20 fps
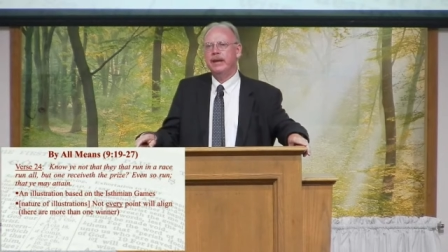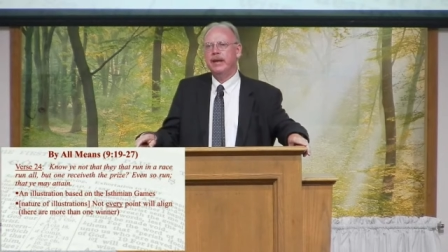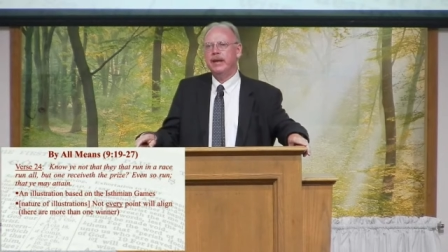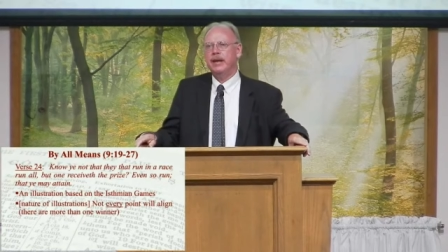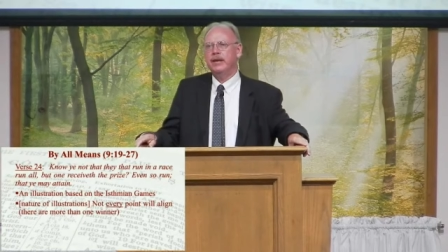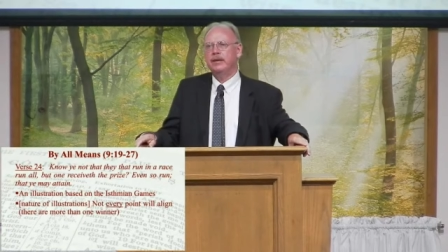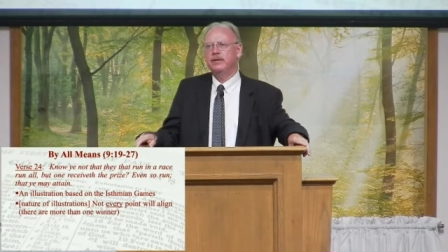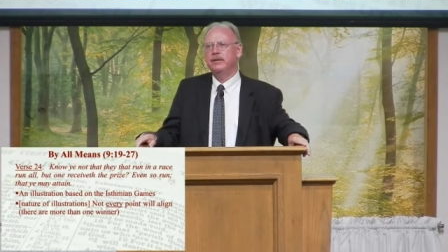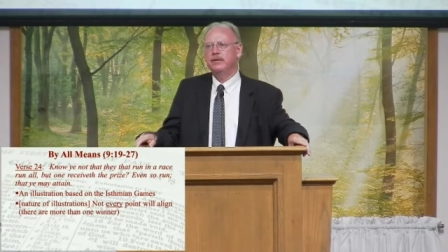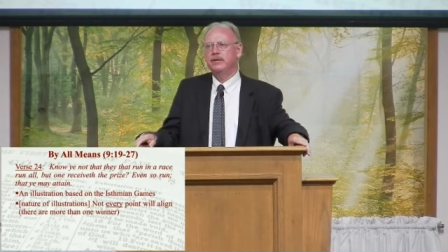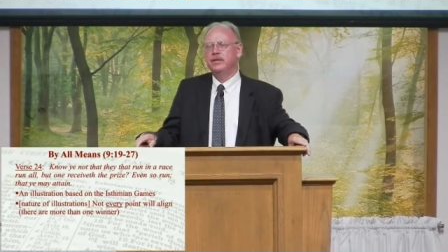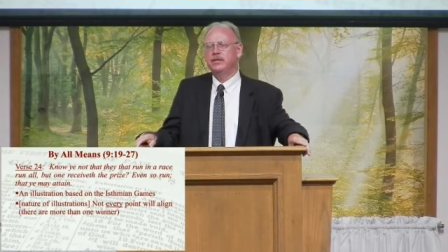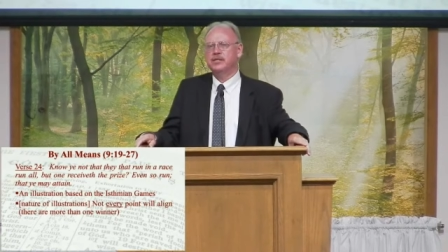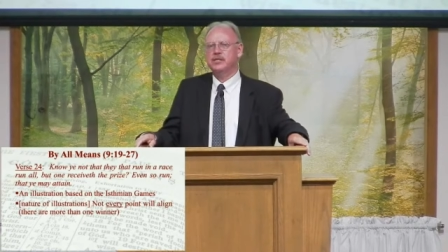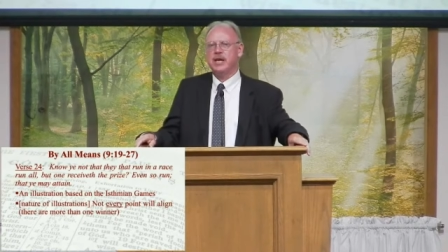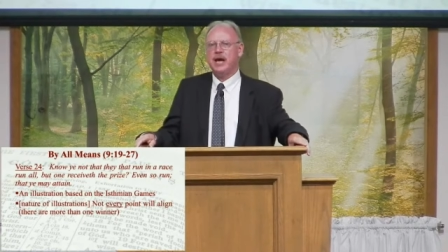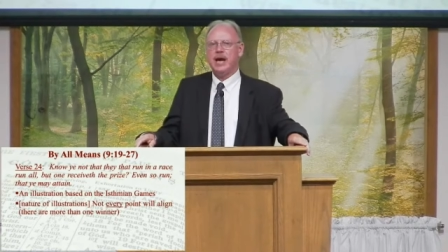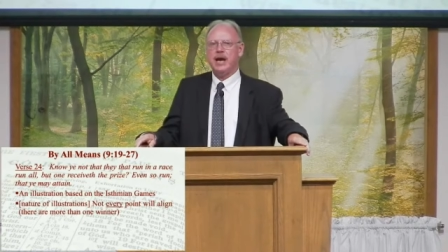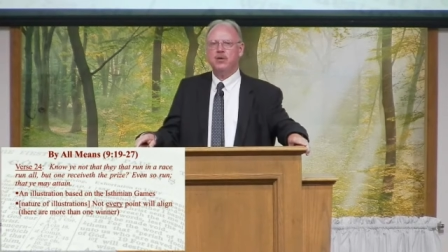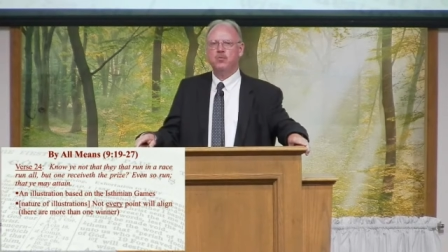and
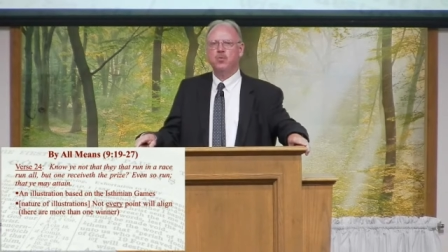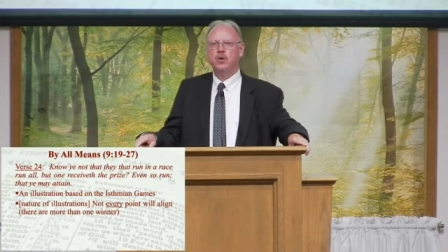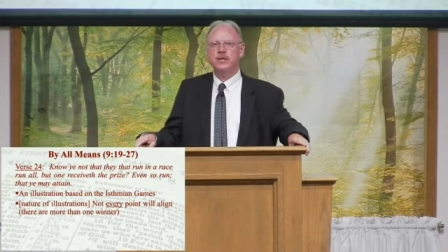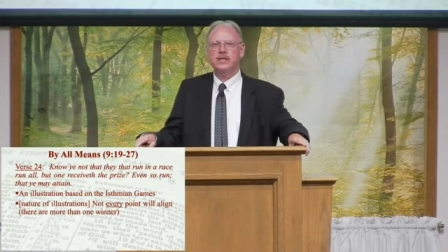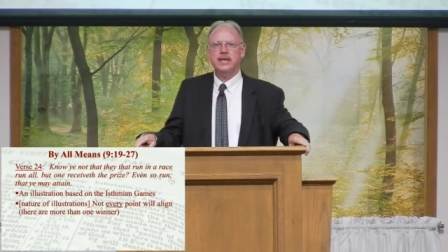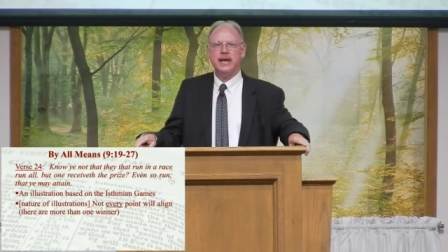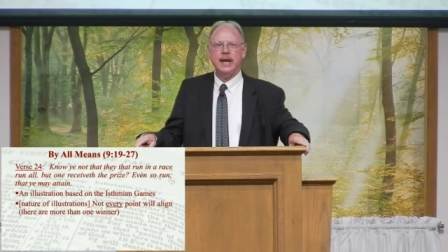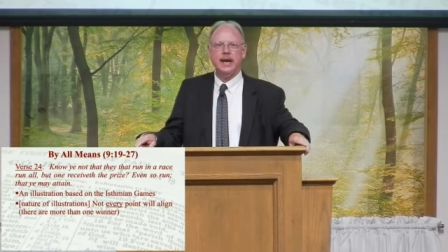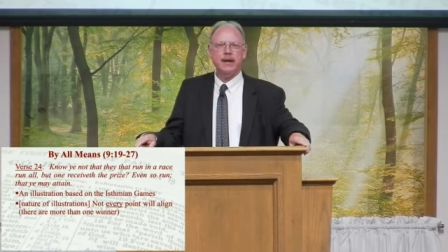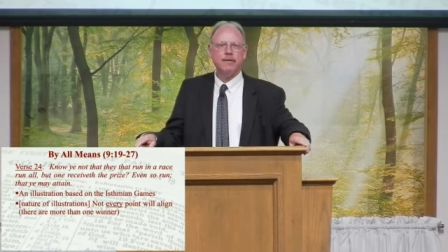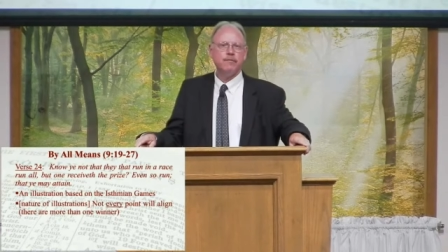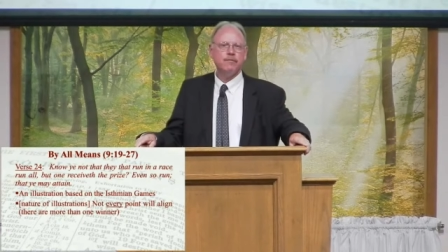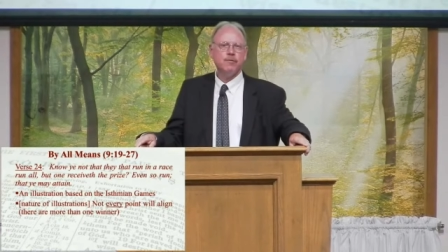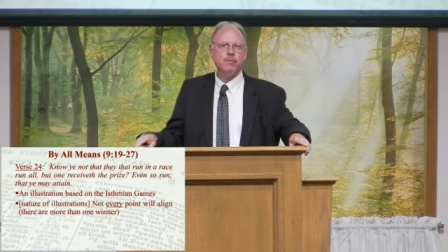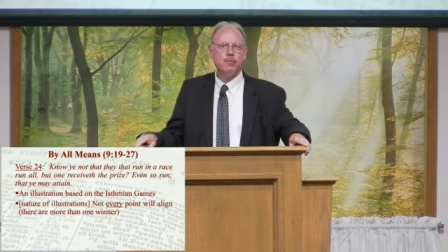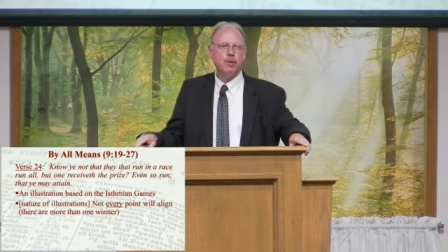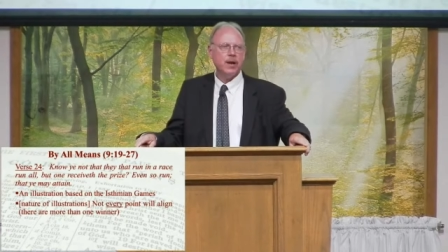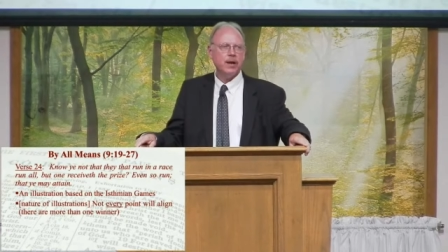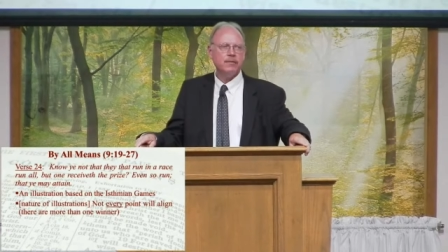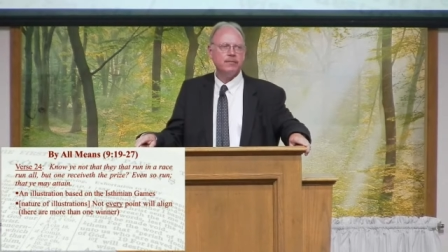decide what to have for
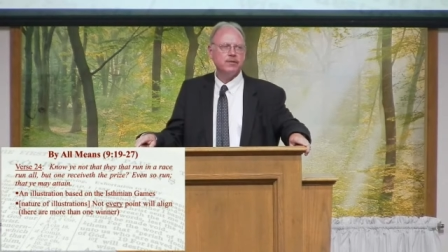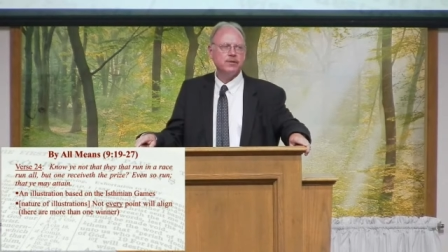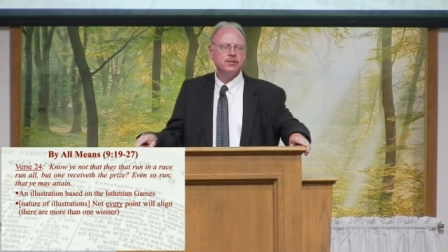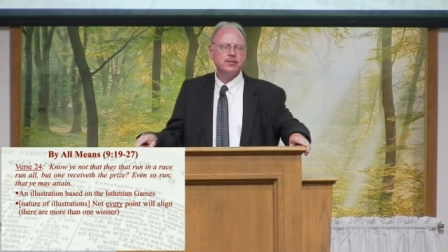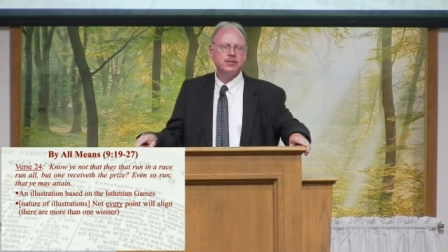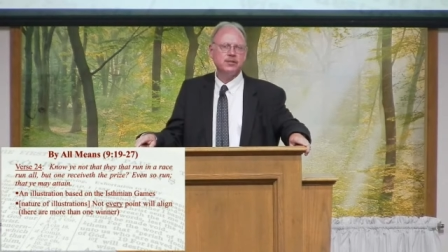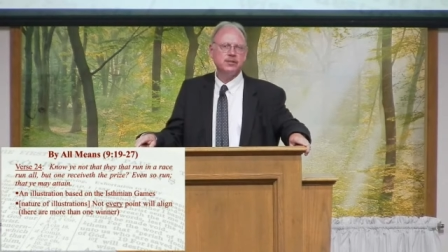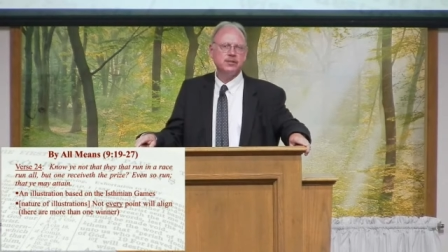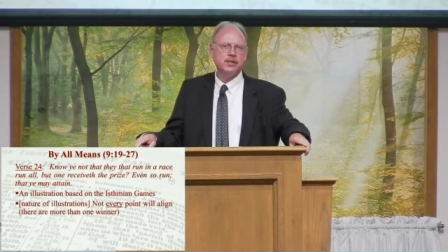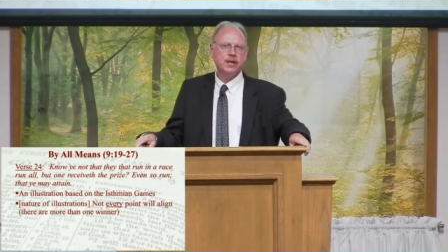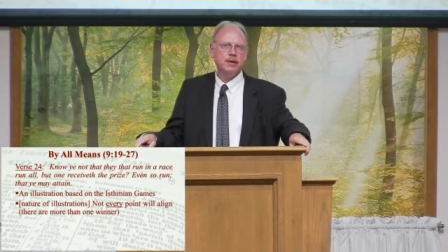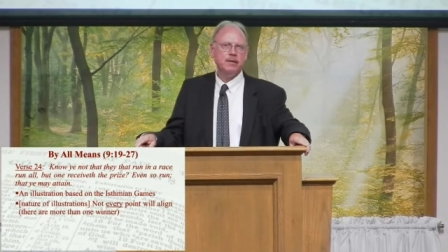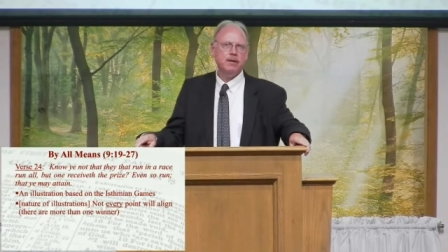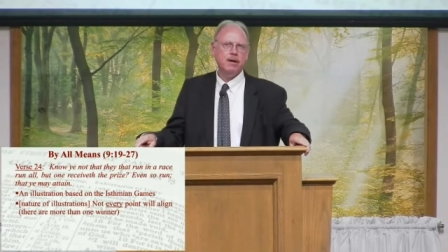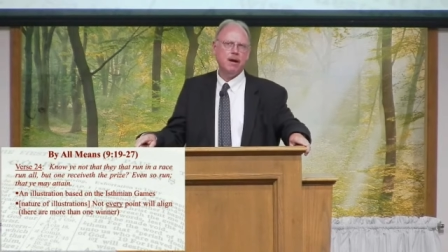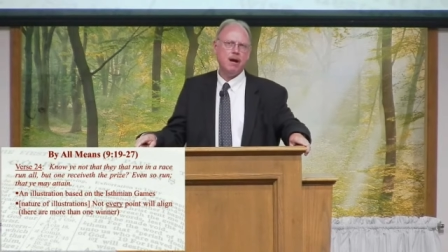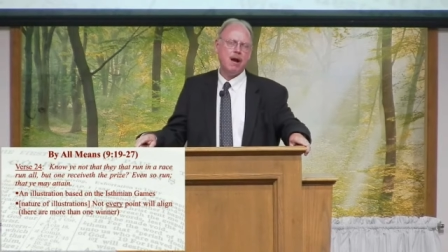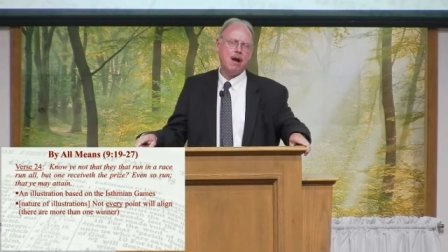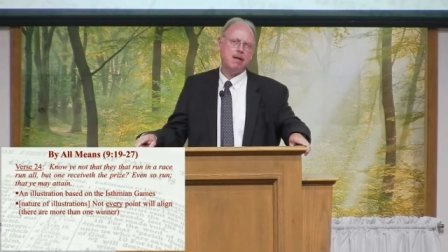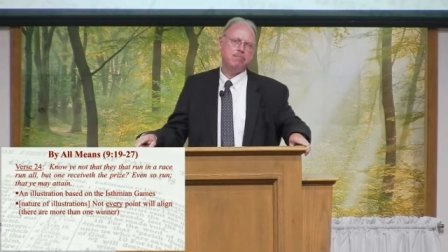breakfast and say,
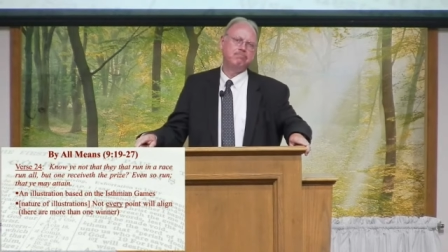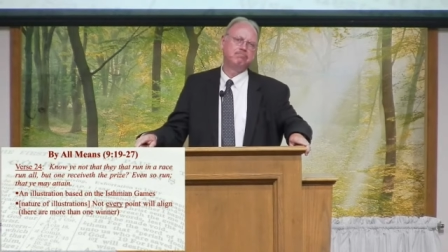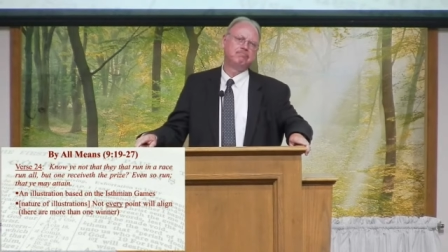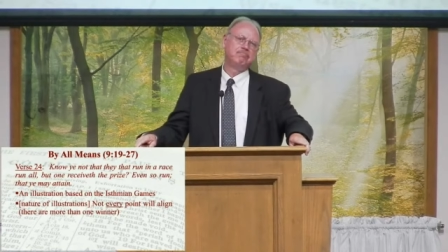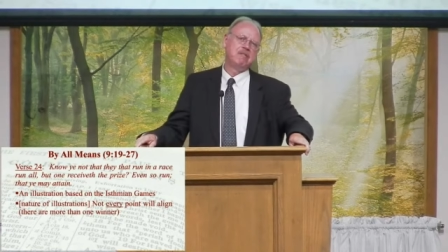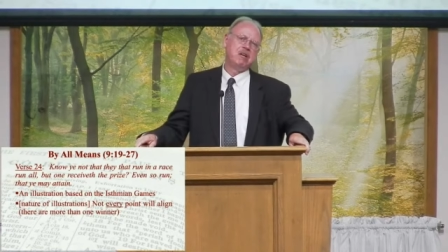ah, oh,